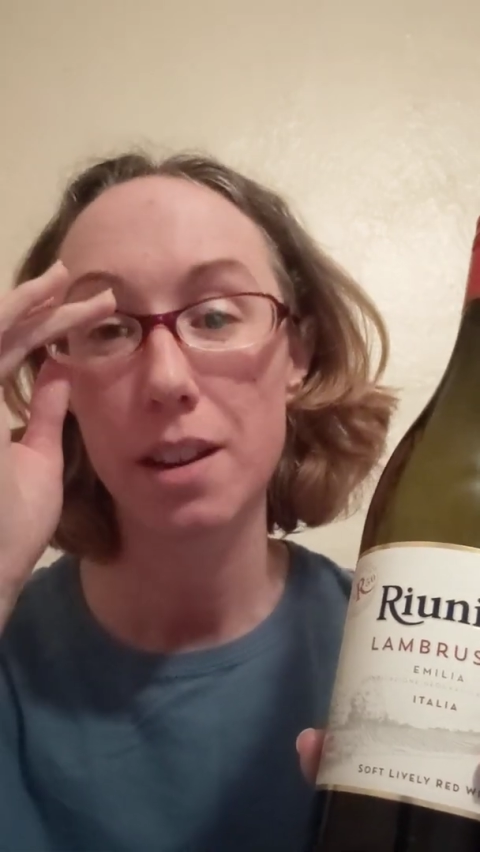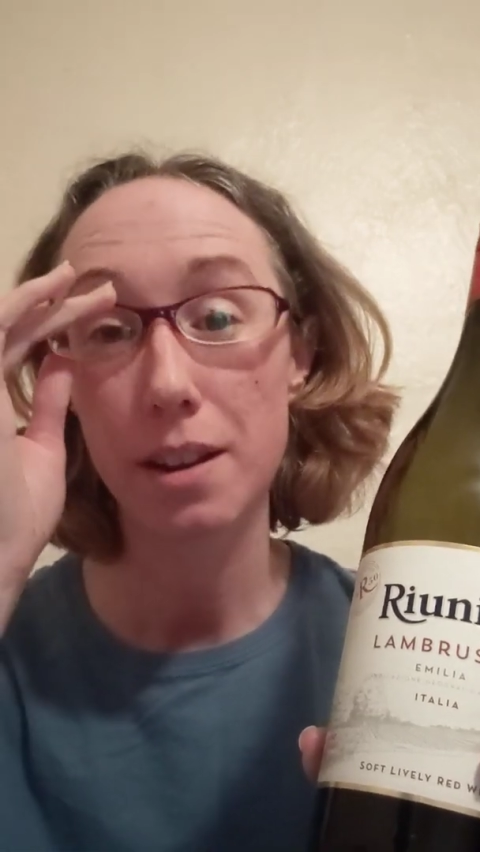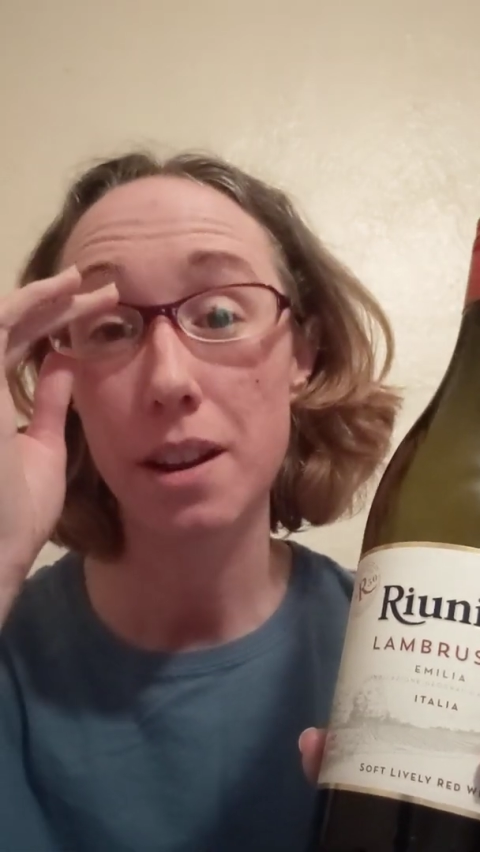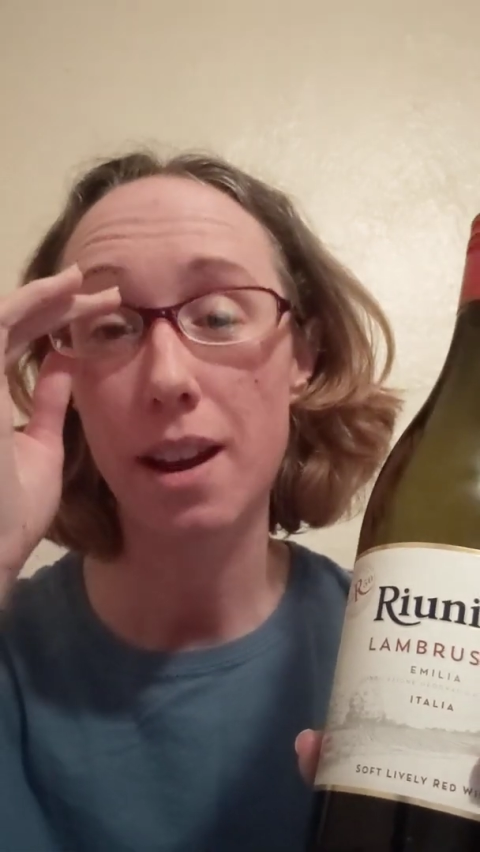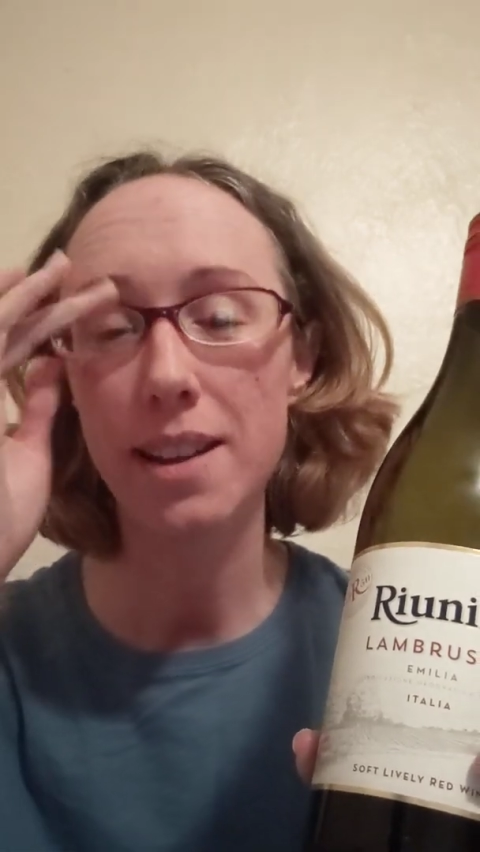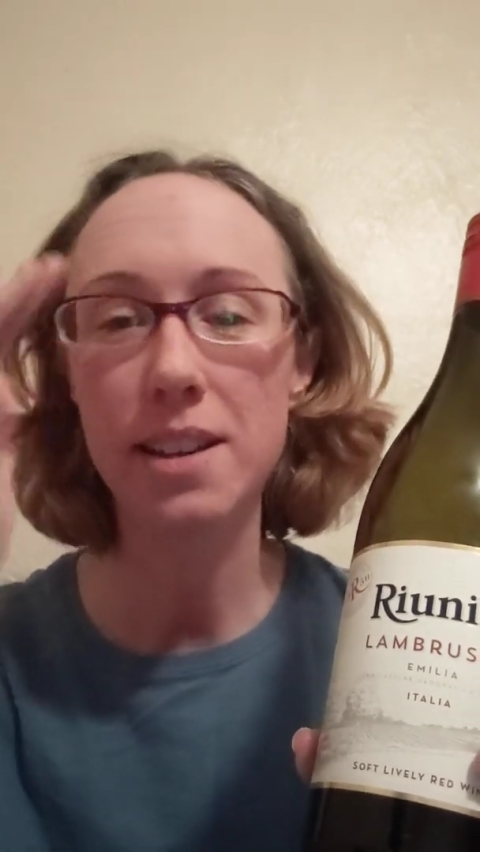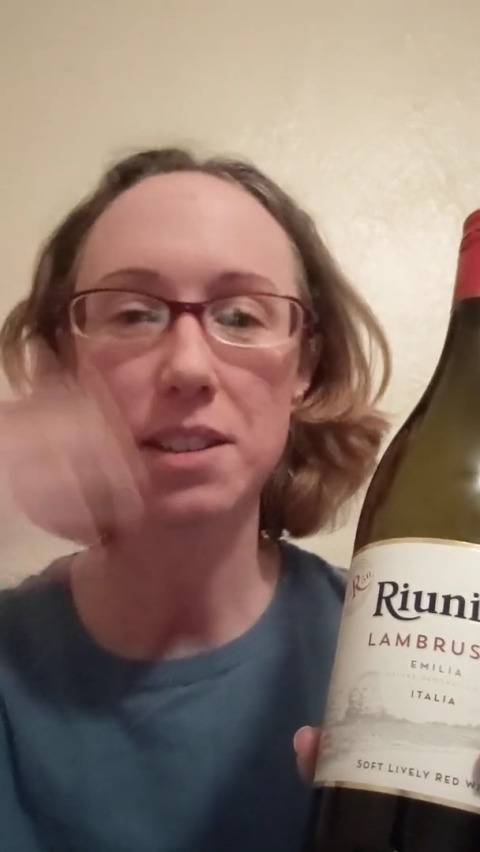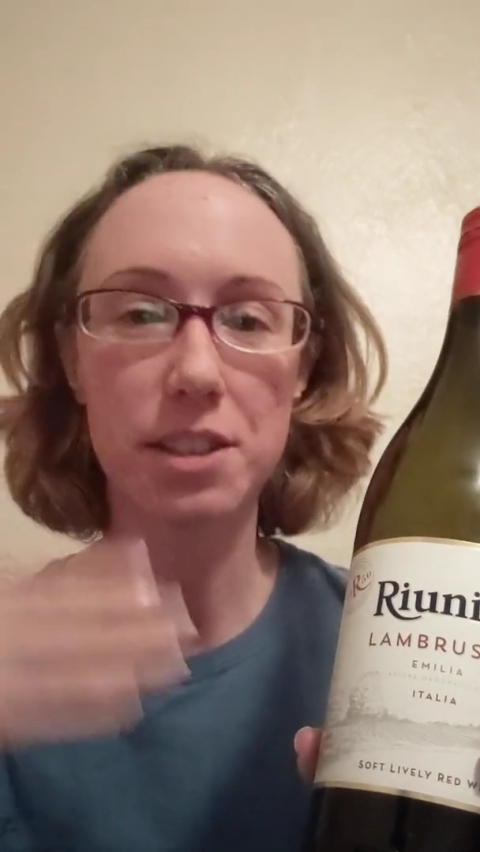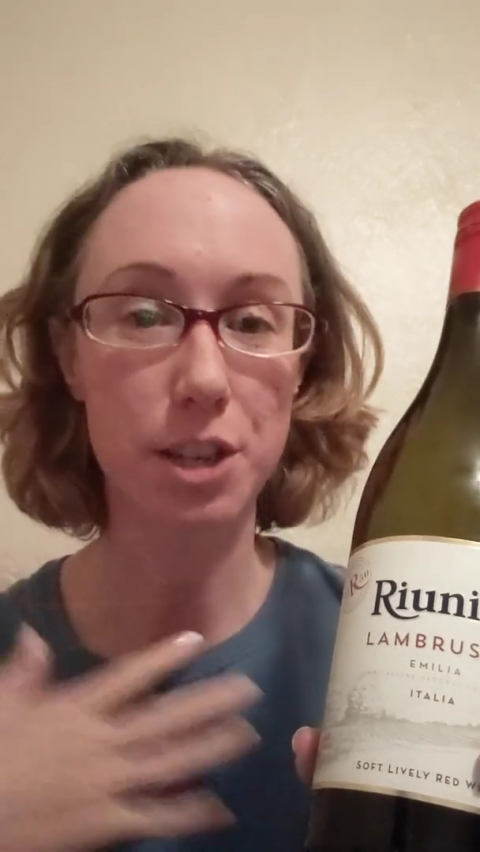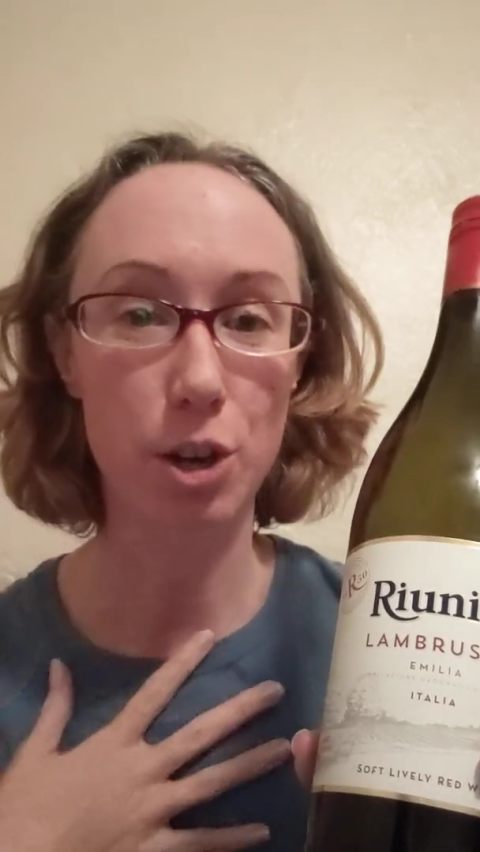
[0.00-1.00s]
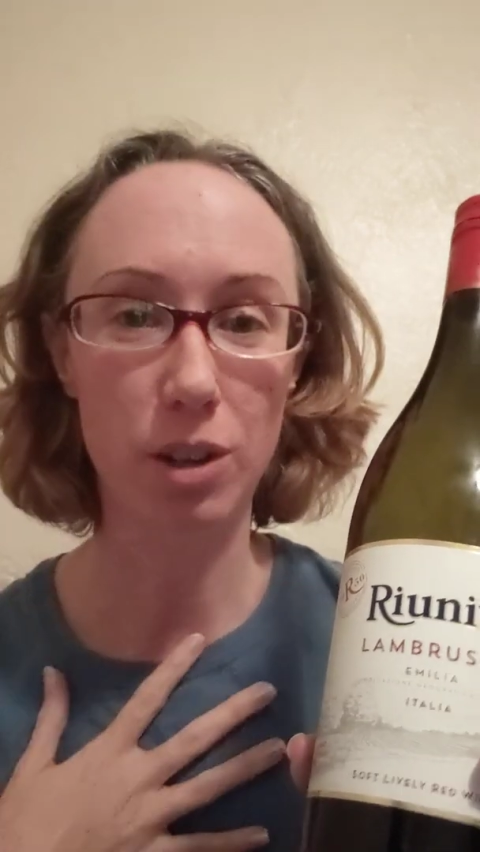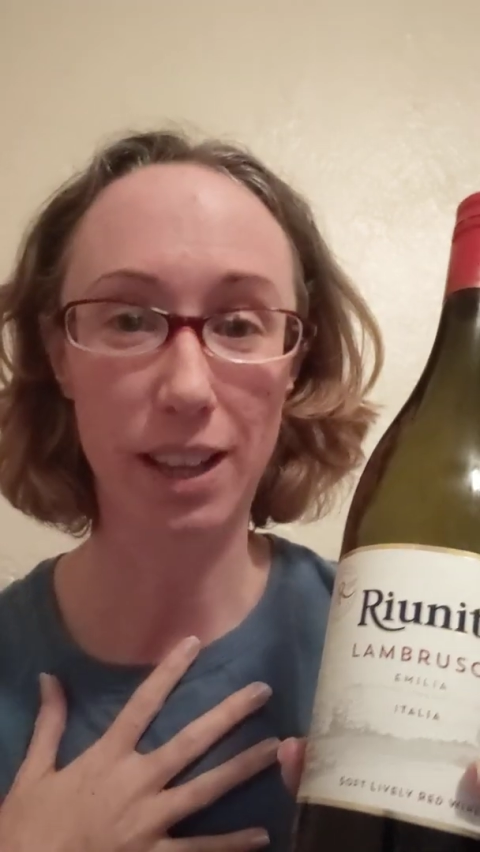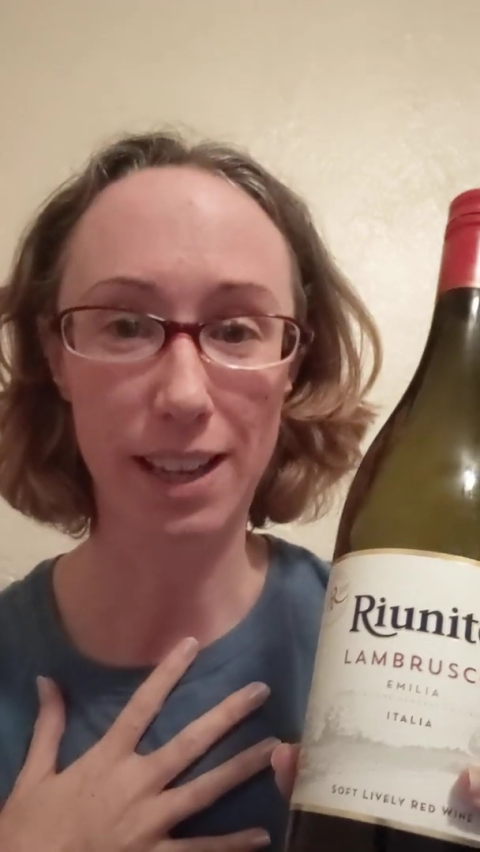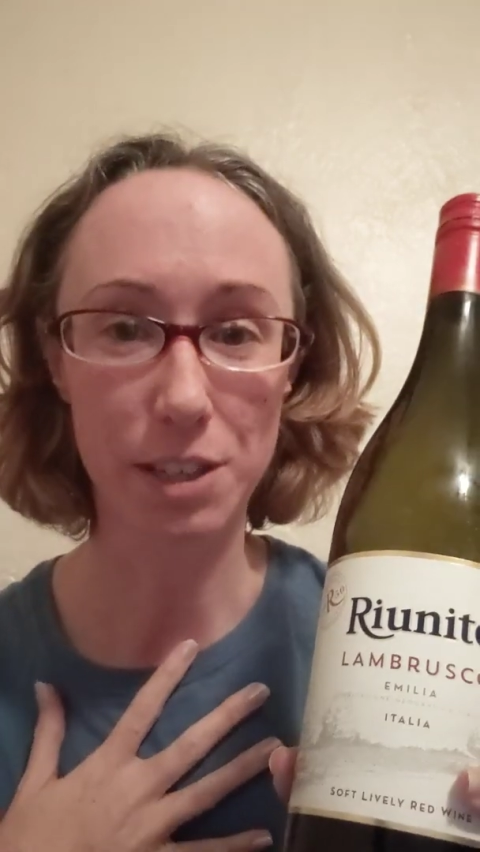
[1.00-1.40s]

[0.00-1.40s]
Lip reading: not necessarily